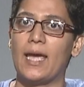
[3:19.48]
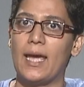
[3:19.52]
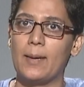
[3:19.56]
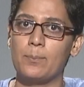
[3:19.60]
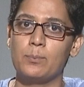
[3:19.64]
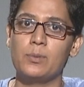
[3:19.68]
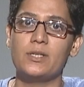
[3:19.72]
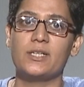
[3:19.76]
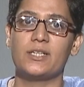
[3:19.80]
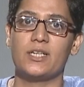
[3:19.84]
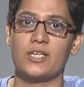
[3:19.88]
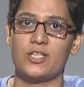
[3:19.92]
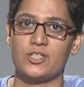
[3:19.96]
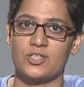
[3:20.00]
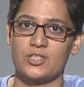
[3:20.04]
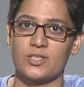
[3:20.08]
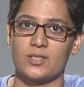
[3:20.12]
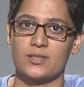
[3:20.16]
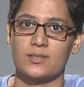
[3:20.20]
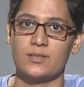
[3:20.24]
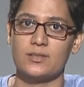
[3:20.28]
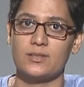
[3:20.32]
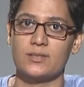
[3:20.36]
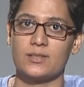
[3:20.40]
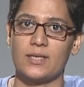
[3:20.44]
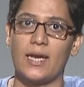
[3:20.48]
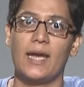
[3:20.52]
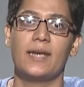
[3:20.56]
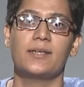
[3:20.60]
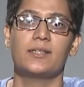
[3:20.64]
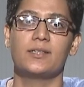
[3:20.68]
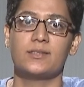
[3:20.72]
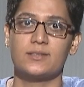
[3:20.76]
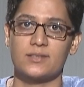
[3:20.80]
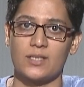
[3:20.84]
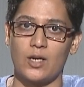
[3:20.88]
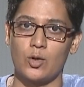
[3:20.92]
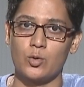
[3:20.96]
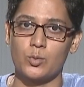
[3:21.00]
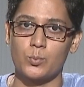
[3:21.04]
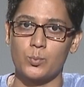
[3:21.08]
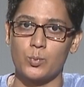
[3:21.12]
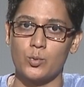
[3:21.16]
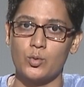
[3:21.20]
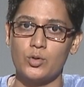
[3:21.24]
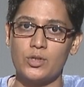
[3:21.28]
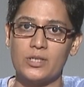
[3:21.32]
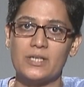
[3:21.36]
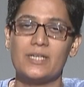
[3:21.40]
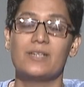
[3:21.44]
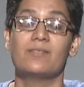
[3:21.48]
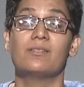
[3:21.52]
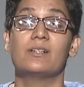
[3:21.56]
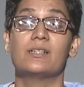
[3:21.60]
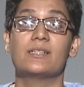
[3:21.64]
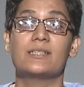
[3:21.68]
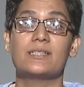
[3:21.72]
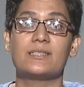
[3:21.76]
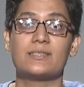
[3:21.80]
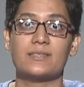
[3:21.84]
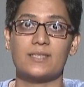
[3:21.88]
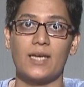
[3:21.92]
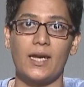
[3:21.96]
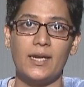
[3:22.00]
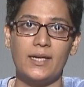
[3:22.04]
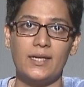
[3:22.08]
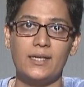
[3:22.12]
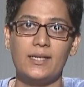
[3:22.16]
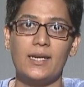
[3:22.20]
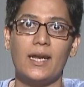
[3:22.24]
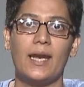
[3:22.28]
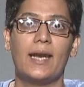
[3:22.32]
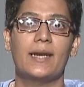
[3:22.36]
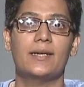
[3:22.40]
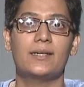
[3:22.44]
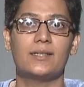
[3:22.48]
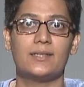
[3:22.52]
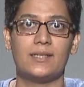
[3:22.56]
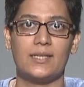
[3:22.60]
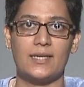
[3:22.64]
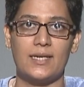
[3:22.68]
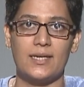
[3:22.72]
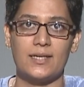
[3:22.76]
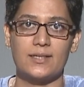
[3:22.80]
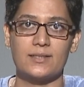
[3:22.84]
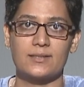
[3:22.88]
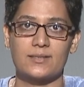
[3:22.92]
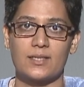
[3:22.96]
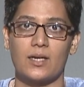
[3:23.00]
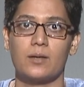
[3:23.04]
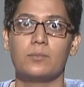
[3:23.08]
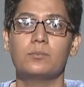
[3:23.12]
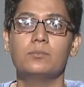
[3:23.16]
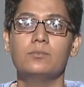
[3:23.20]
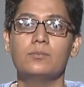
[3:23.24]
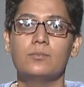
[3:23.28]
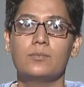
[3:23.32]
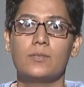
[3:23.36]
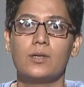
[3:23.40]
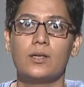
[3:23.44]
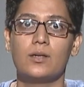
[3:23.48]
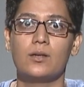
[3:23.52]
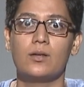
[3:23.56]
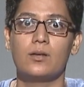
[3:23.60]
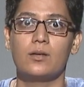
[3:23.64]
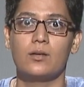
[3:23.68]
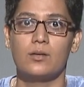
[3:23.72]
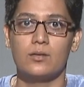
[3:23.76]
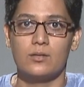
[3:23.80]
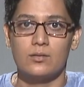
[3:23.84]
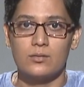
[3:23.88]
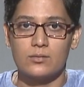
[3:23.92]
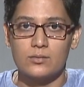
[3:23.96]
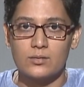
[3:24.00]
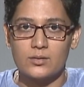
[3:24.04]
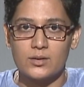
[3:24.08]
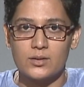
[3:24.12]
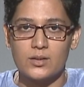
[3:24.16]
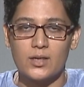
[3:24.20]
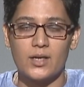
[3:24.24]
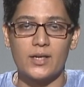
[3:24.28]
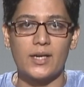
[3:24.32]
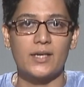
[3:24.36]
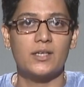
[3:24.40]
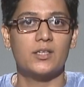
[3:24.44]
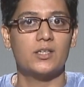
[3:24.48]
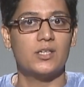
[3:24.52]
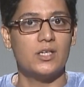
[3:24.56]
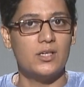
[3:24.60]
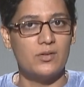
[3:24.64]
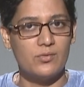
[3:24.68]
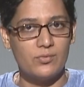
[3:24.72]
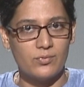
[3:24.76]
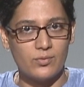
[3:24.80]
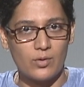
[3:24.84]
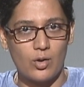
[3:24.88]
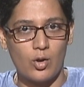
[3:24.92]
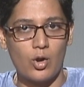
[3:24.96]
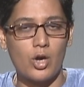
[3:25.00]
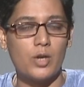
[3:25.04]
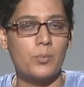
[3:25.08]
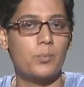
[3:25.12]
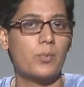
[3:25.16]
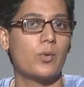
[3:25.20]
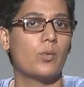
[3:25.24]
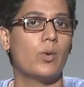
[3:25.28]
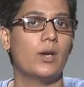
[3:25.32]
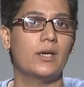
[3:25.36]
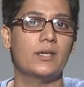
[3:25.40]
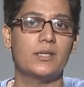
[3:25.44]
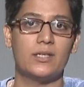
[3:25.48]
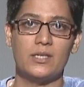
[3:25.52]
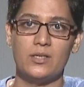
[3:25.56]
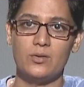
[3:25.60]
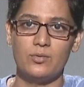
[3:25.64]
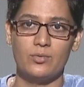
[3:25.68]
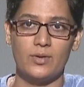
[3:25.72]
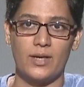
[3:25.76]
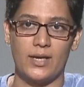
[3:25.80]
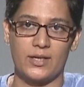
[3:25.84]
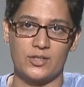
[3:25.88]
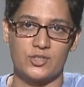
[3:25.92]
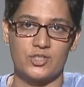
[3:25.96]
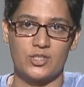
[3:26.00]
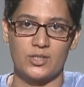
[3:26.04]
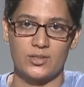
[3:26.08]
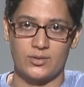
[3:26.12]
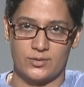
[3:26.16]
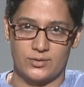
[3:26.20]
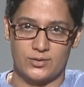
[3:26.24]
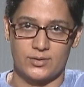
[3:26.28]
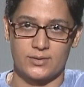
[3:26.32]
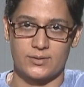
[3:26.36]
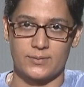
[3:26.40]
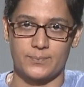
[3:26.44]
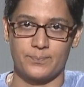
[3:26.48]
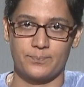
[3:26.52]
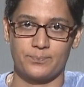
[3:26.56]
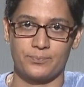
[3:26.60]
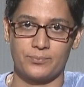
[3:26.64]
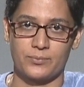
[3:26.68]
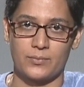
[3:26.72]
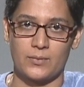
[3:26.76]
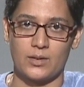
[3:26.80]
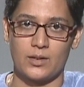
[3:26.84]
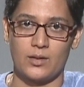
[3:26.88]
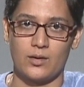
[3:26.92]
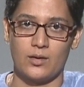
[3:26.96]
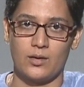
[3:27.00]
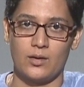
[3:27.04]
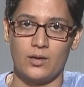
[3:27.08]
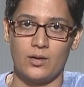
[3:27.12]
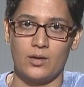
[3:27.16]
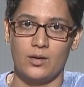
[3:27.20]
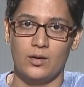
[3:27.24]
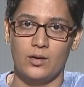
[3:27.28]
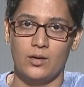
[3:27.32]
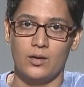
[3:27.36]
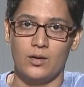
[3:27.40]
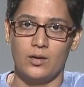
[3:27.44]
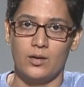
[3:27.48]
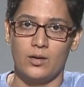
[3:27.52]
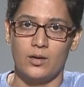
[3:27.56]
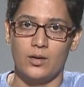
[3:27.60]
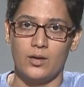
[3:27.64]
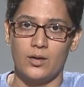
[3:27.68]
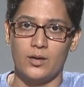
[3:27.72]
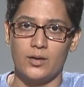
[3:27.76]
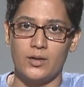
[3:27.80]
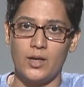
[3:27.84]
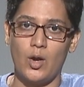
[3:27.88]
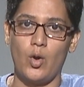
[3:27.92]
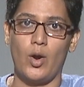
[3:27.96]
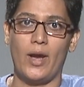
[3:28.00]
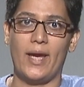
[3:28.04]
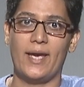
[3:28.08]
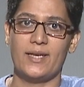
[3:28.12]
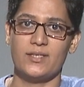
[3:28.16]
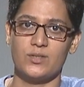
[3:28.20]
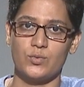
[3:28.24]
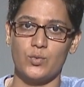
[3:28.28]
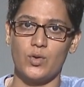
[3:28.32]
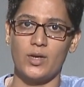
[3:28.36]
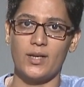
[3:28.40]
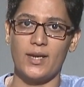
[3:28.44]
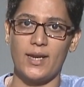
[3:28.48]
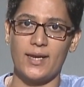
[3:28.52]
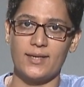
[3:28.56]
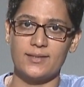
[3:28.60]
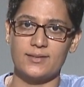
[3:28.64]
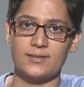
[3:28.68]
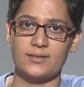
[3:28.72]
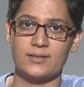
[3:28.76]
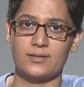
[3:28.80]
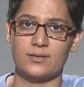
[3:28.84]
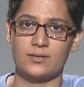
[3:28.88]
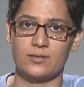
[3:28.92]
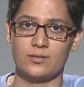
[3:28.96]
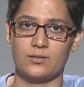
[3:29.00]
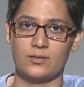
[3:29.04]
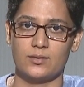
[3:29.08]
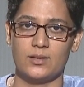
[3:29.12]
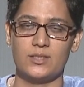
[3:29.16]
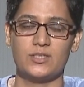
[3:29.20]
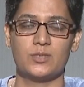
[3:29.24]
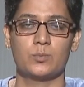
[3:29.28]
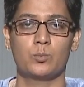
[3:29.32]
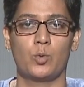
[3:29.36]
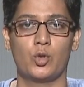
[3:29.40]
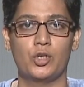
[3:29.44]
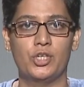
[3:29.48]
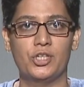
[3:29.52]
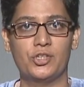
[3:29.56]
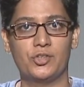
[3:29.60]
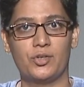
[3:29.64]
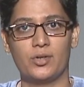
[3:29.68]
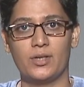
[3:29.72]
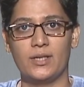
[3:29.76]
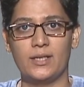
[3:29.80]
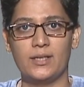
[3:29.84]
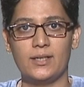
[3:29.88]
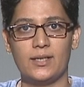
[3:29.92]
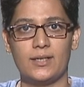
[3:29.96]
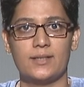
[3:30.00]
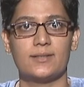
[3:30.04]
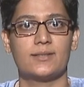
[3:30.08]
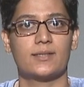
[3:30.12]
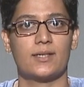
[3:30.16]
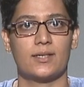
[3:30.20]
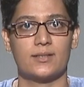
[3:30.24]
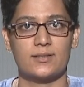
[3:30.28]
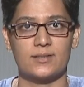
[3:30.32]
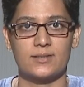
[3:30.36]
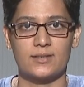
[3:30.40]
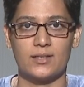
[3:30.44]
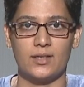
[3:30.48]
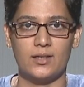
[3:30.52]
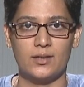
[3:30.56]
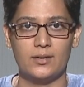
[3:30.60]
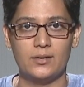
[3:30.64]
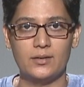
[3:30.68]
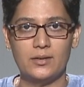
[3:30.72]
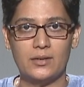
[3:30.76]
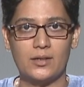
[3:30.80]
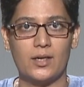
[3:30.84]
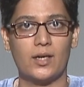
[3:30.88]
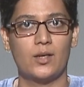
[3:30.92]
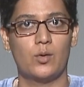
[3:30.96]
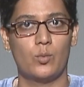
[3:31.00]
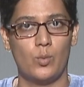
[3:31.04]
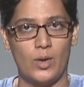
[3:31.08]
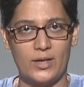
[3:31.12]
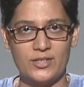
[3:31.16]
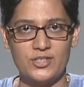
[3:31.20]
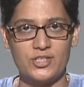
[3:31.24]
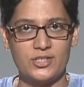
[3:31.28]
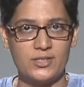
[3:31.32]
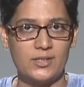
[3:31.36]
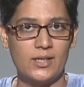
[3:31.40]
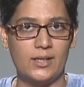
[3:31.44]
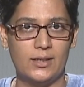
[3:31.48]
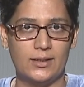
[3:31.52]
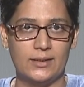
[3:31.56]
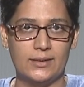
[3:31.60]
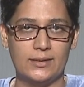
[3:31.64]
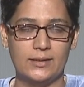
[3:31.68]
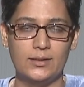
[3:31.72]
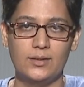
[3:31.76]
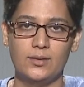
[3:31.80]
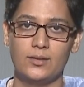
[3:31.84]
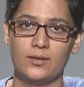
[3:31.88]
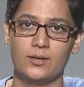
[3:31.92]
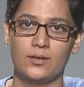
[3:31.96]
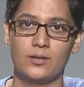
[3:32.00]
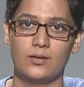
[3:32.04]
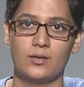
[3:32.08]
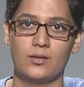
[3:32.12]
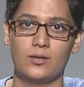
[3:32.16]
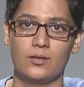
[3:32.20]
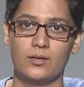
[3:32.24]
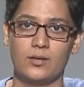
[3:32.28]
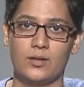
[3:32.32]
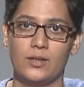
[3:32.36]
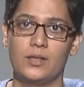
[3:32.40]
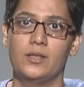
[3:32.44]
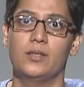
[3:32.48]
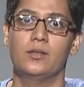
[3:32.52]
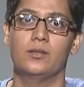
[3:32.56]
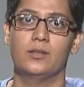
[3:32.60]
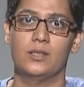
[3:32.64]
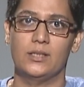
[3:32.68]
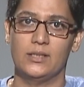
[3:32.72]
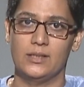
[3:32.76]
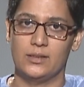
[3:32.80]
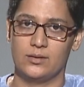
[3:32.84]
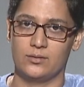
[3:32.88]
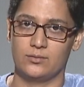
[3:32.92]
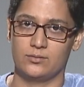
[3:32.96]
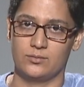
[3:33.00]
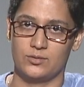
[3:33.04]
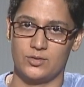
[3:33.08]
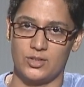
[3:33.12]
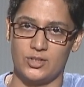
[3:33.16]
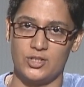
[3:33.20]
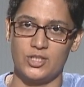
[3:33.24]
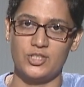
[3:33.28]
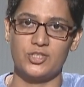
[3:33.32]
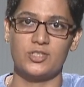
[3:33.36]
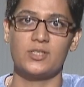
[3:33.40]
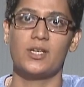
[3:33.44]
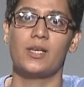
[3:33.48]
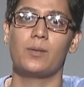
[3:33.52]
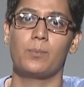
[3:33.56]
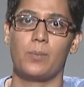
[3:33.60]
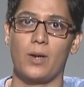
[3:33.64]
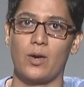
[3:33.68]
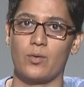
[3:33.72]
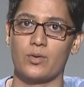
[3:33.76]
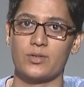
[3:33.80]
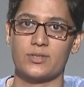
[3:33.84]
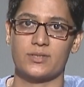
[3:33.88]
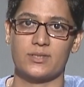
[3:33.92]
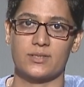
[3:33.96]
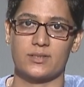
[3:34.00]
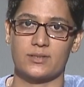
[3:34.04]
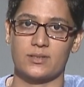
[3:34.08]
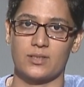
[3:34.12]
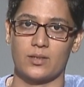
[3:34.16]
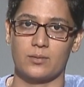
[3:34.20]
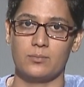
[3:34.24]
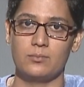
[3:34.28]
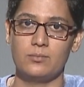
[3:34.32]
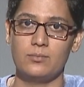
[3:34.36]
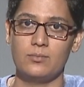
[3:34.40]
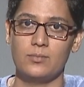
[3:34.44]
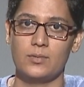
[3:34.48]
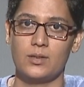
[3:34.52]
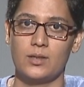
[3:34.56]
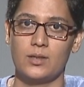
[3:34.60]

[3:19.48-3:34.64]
applications and its output, he will decide and take some corrective or preventive actions. Now as far as this monitoring is concerned, conventionally in the traditional power system,